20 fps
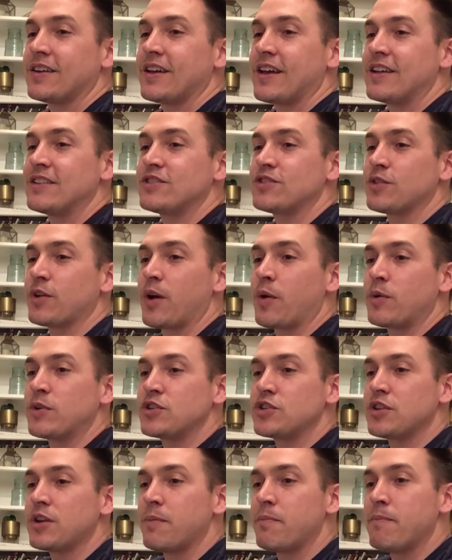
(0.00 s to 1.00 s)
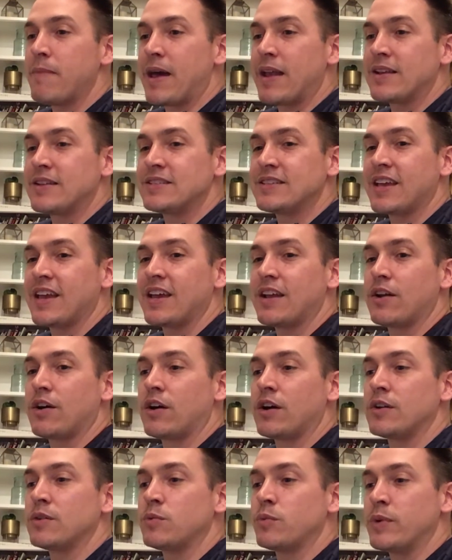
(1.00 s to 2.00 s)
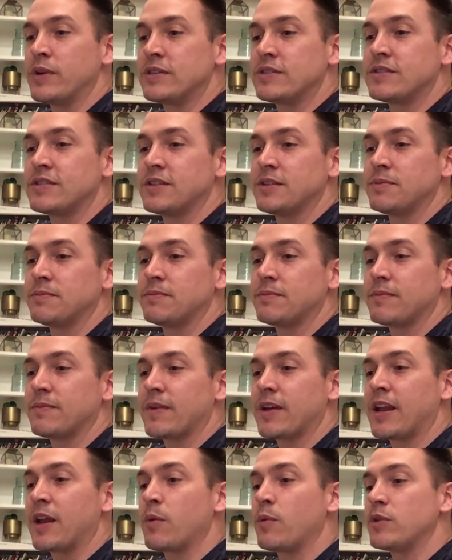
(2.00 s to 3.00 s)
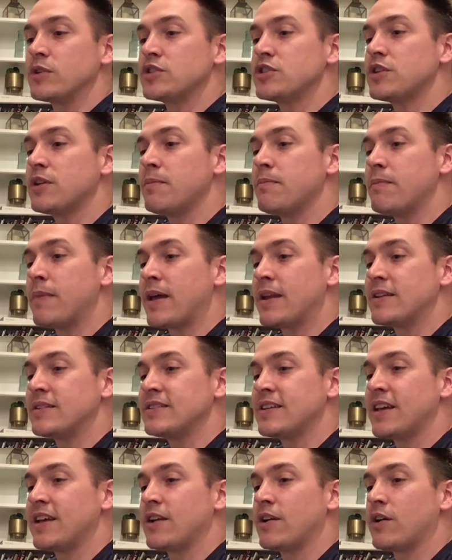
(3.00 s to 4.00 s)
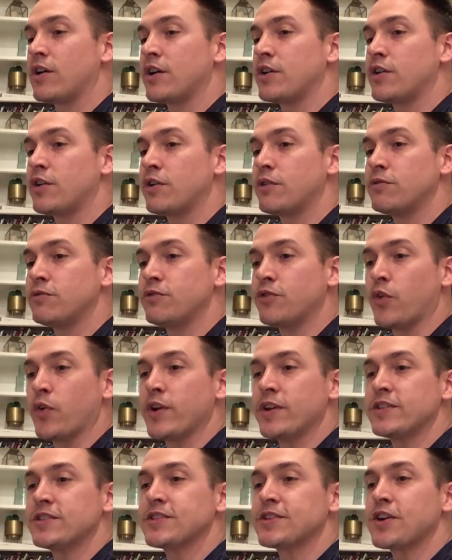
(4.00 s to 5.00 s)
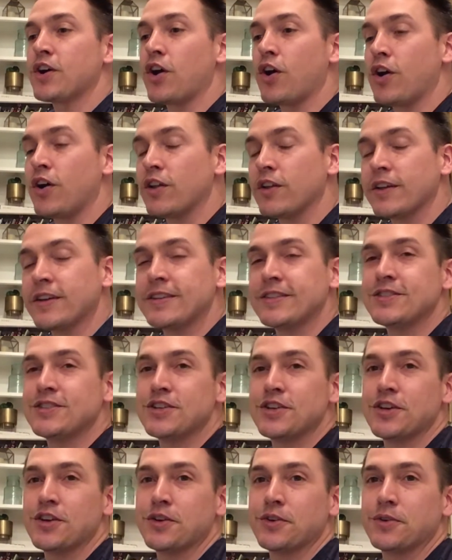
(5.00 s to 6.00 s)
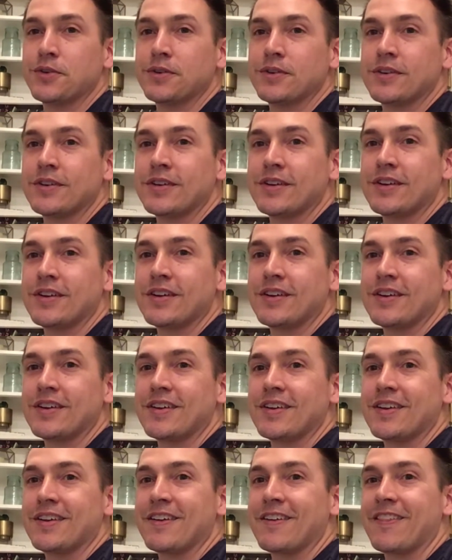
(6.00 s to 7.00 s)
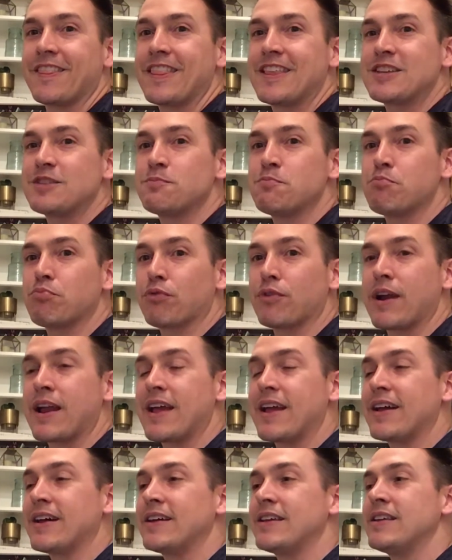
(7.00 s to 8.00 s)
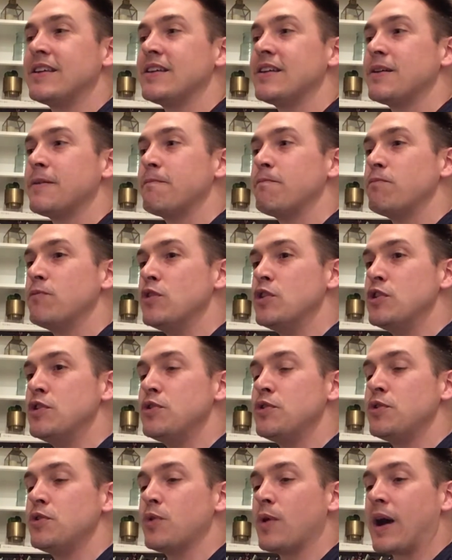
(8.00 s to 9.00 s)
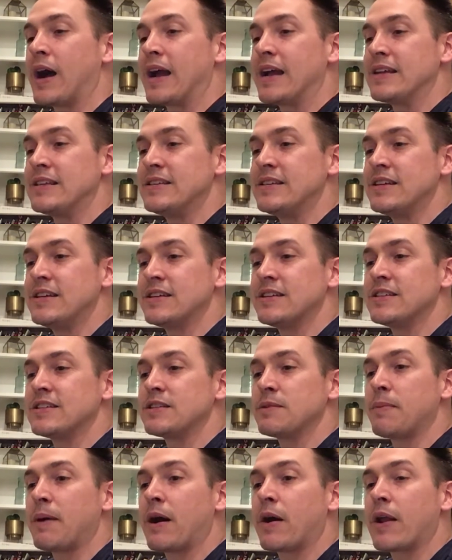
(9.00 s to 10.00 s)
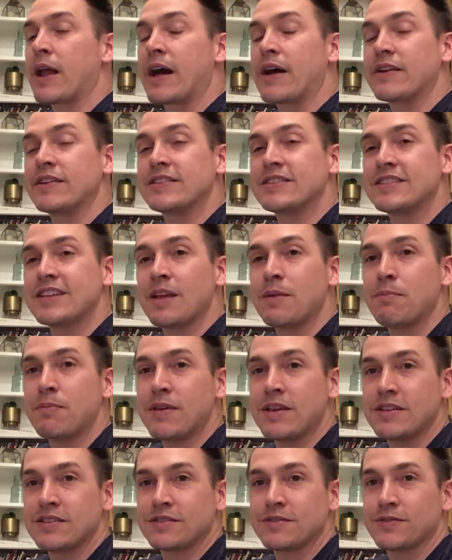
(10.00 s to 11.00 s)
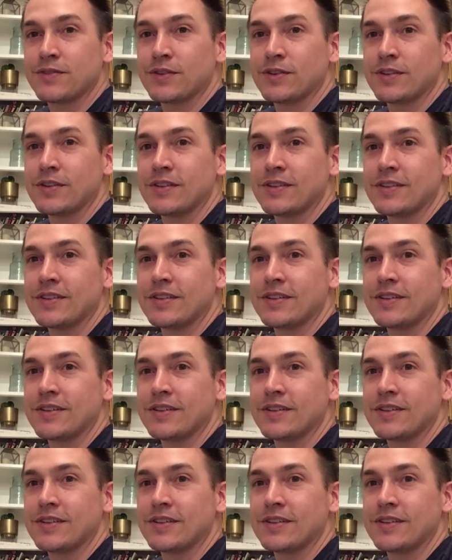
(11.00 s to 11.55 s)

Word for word: And so I want you to meditate on wisdom, and I want you to meditate on her voice calling to you. This brand new ideas about how to stay peaceful,